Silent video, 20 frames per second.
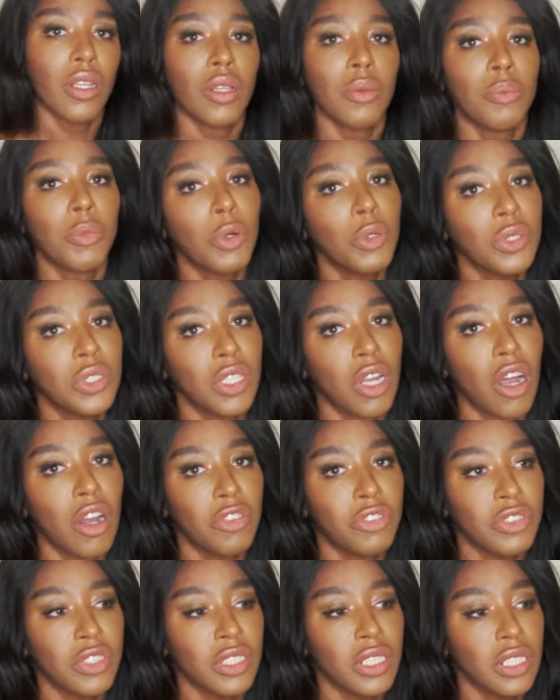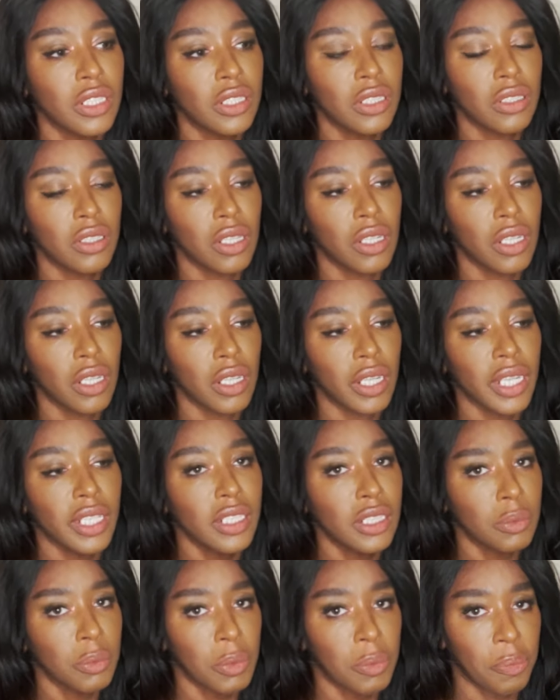Most often it's
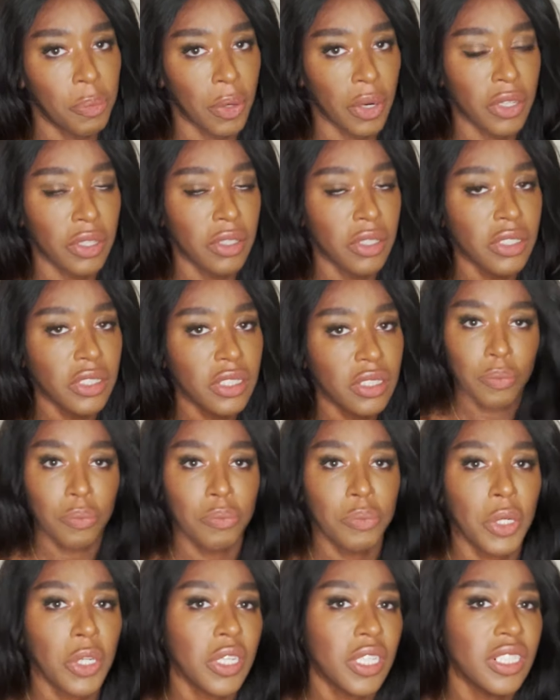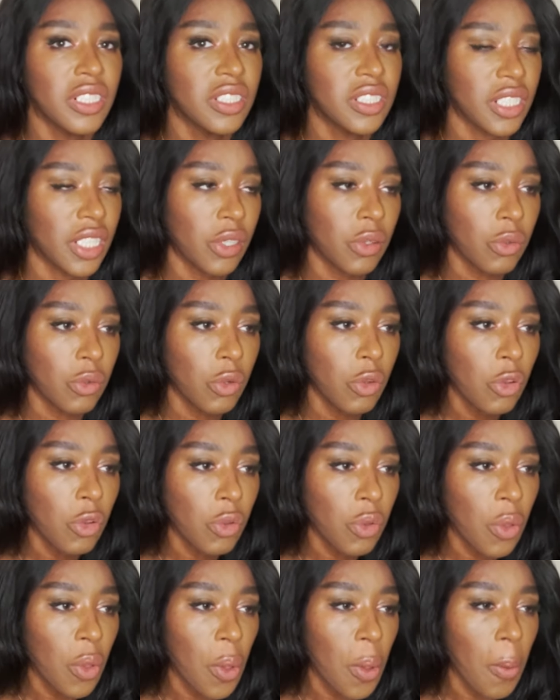intimate partners. But in
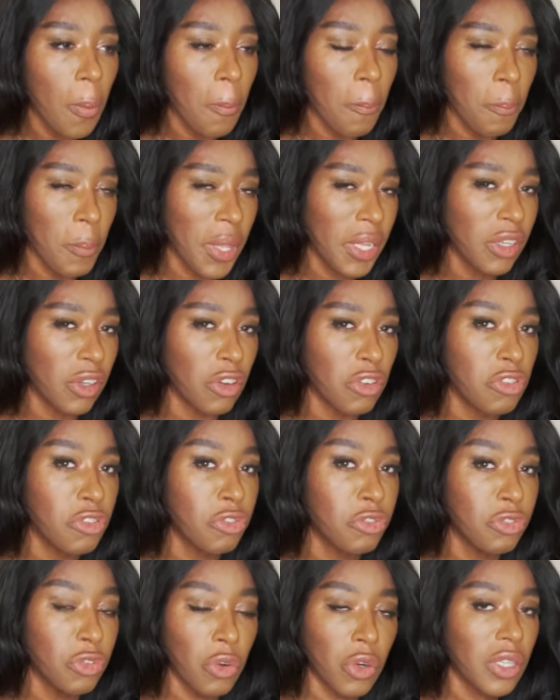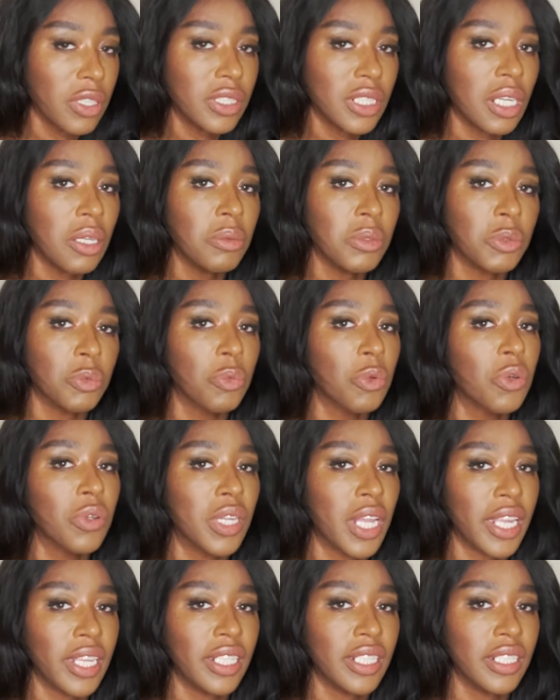general, men are 4 times more
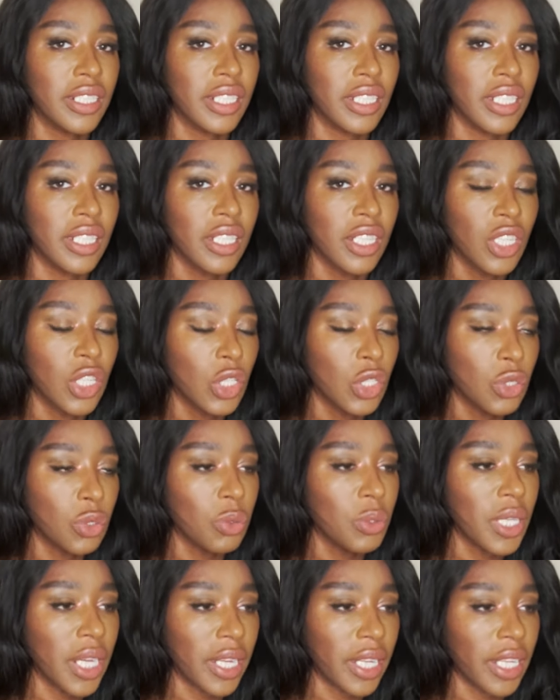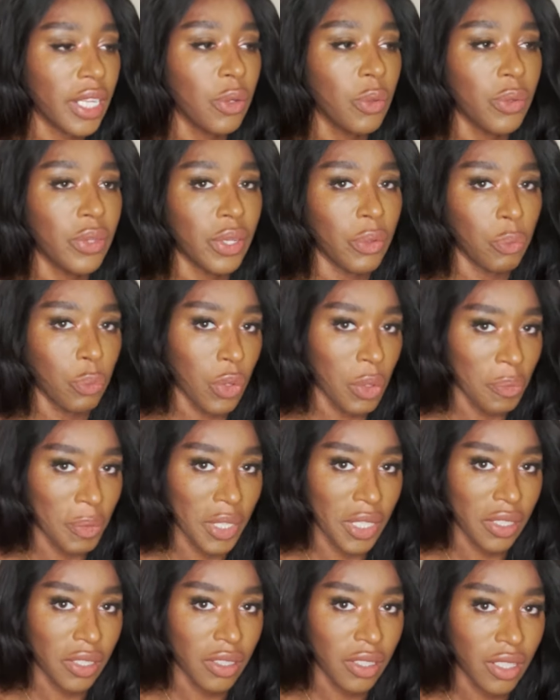likely to get killed than
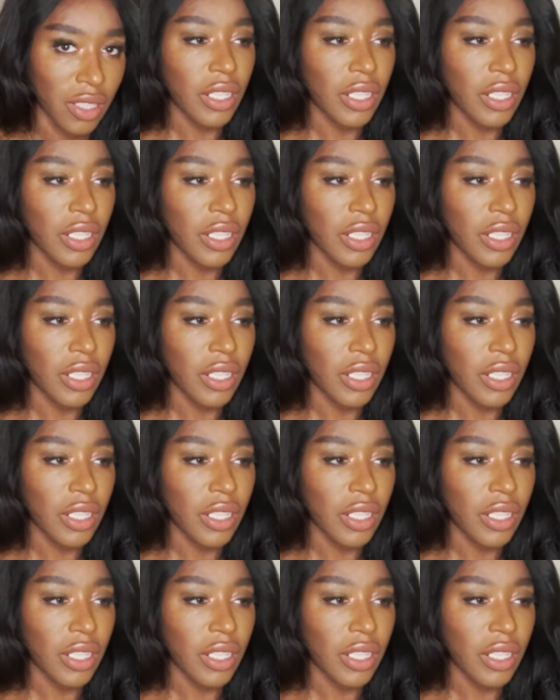women.